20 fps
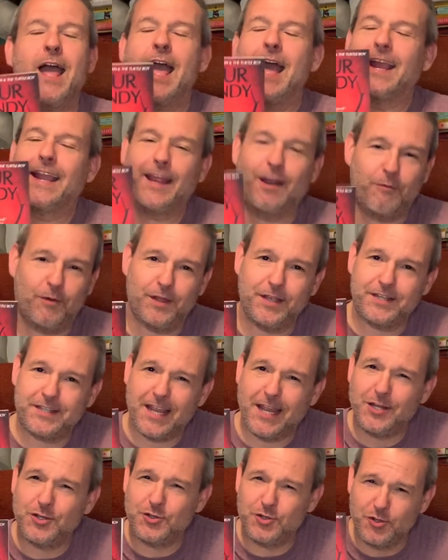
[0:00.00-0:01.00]
can't really
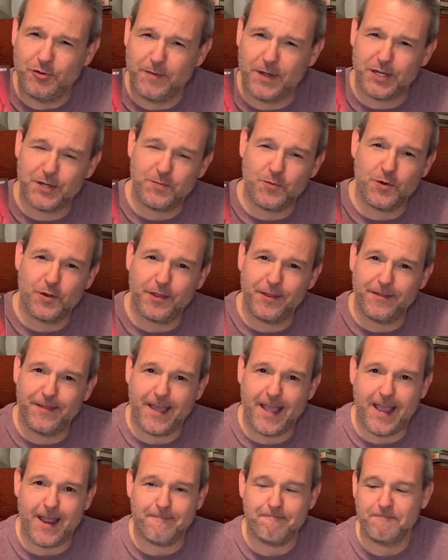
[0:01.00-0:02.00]
say too much more than
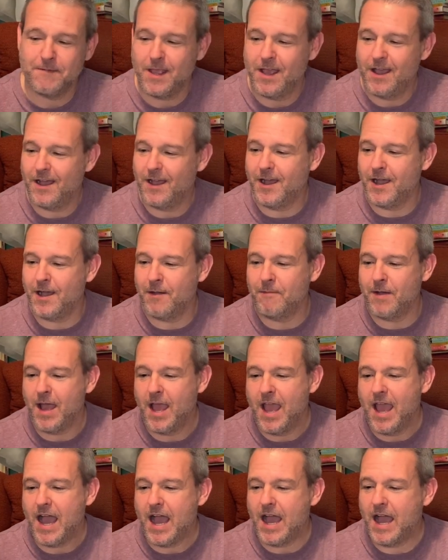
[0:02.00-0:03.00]
that.
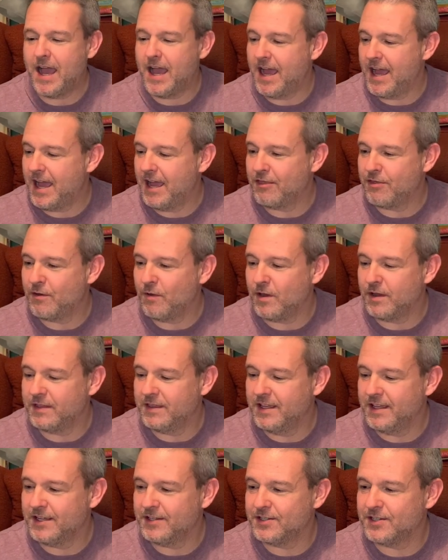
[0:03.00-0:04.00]
I
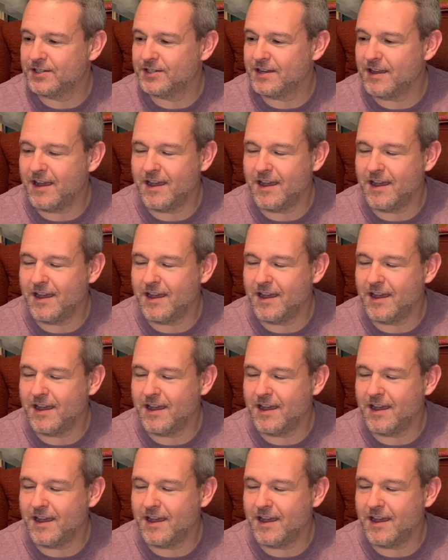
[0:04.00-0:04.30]
thought this